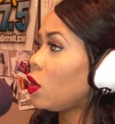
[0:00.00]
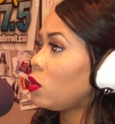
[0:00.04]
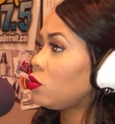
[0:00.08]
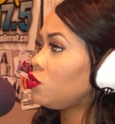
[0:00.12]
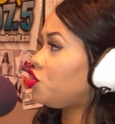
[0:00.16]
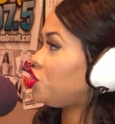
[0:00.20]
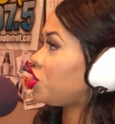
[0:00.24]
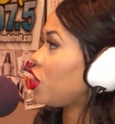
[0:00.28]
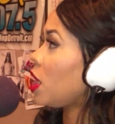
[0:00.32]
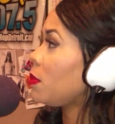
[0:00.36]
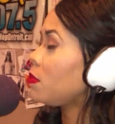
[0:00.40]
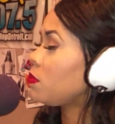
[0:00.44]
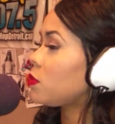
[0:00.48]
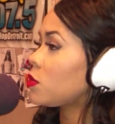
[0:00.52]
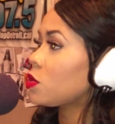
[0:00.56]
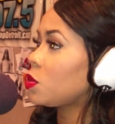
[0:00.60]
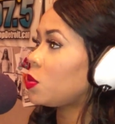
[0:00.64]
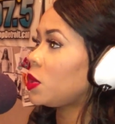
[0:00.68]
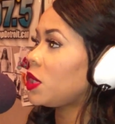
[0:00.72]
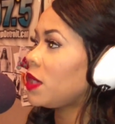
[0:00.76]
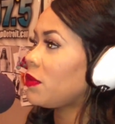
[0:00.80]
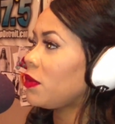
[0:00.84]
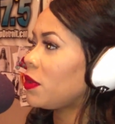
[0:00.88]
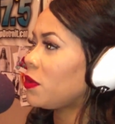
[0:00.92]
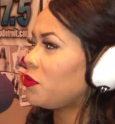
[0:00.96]
jumped,
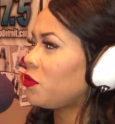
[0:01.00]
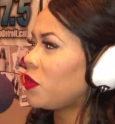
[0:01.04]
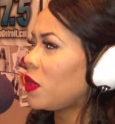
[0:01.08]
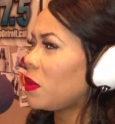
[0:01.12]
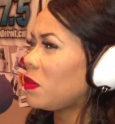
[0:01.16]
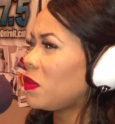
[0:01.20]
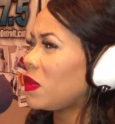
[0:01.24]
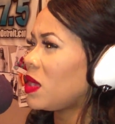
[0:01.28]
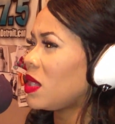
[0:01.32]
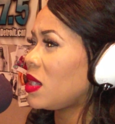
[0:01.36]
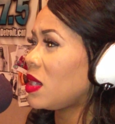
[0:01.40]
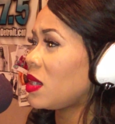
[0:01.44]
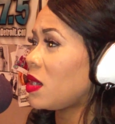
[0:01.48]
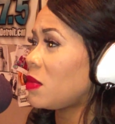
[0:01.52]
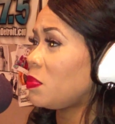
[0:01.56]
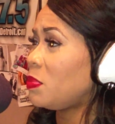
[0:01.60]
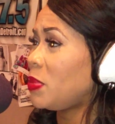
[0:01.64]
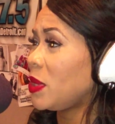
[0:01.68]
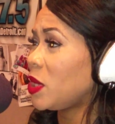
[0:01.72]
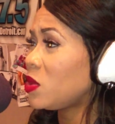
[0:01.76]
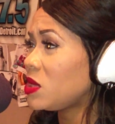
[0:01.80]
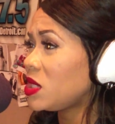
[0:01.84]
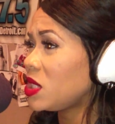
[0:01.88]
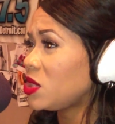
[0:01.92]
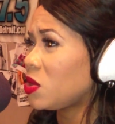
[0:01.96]
whatever, from a
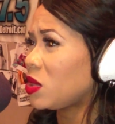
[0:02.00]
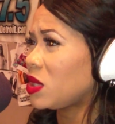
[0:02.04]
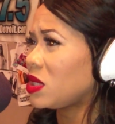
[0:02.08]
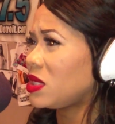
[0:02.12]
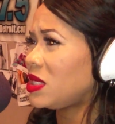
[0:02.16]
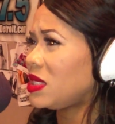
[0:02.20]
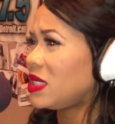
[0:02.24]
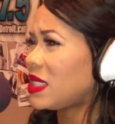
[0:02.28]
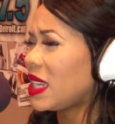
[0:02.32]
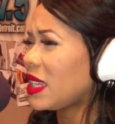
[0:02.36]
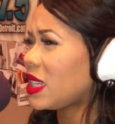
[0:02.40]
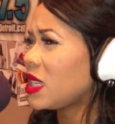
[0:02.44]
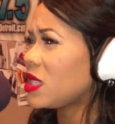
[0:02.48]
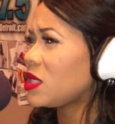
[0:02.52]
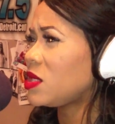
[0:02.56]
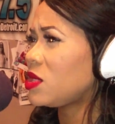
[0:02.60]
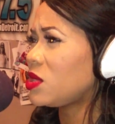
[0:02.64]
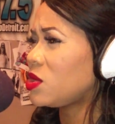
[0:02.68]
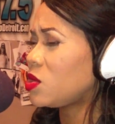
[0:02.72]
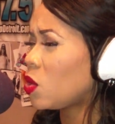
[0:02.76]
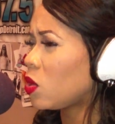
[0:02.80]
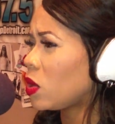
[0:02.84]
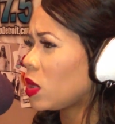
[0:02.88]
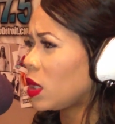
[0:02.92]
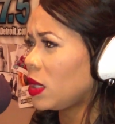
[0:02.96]
building or a second
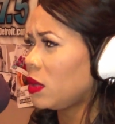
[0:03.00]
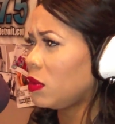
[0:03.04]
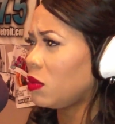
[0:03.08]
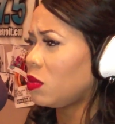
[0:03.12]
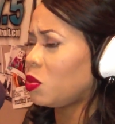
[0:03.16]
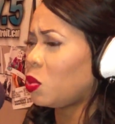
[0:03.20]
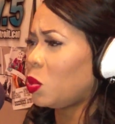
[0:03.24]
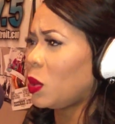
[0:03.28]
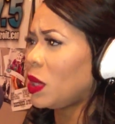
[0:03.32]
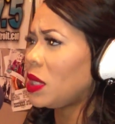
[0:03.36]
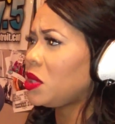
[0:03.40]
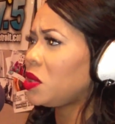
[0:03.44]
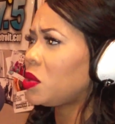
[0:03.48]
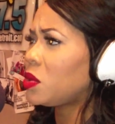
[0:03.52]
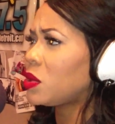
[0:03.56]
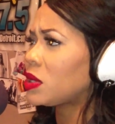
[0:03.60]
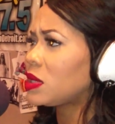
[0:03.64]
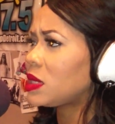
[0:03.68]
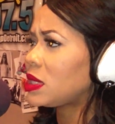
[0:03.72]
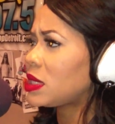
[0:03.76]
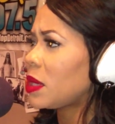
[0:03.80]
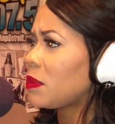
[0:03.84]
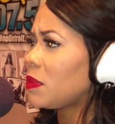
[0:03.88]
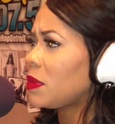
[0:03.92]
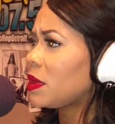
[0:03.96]
story window or
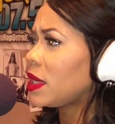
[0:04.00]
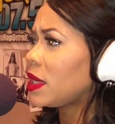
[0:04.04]
something?